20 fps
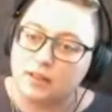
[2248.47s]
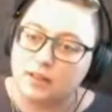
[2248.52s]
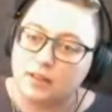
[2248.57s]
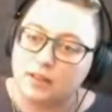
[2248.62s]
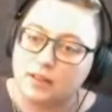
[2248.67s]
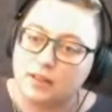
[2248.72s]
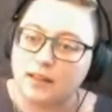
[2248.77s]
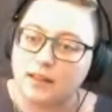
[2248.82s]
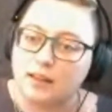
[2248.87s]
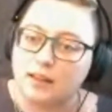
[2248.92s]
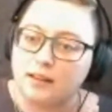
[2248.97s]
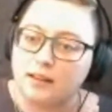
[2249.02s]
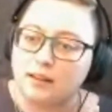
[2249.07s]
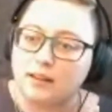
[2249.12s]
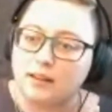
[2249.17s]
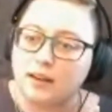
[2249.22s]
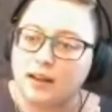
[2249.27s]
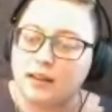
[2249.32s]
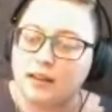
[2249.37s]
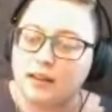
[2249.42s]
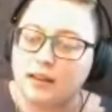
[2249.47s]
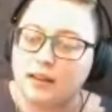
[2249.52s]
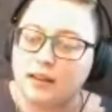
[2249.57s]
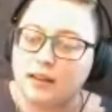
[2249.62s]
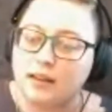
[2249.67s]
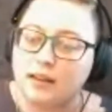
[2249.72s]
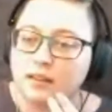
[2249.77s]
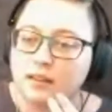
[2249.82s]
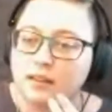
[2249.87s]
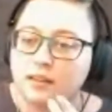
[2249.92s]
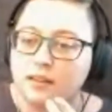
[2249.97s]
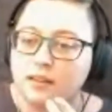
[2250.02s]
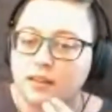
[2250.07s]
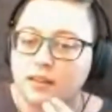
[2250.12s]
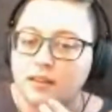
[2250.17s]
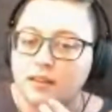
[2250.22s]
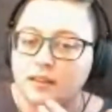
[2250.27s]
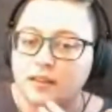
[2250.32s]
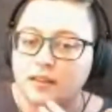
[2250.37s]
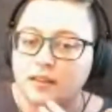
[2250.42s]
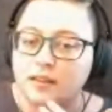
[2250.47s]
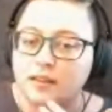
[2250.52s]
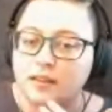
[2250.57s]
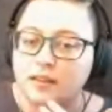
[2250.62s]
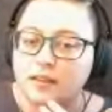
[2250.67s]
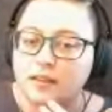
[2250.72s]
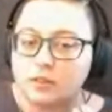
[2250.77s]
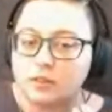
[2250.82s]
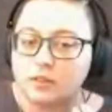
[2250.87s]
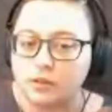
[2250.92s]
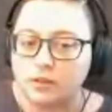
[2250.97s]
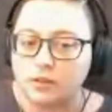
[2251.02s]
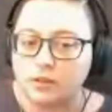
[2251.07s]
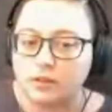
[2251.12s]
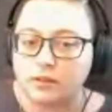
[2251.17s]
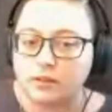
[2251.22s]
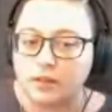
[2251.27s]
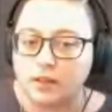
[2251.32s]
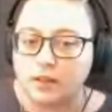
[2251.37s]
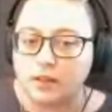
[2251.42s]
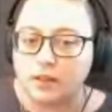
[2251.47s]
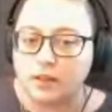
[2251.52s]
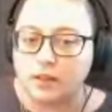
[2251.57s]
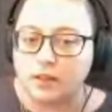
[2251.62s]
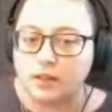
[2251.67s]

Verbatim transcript: And I think that like with solo games, like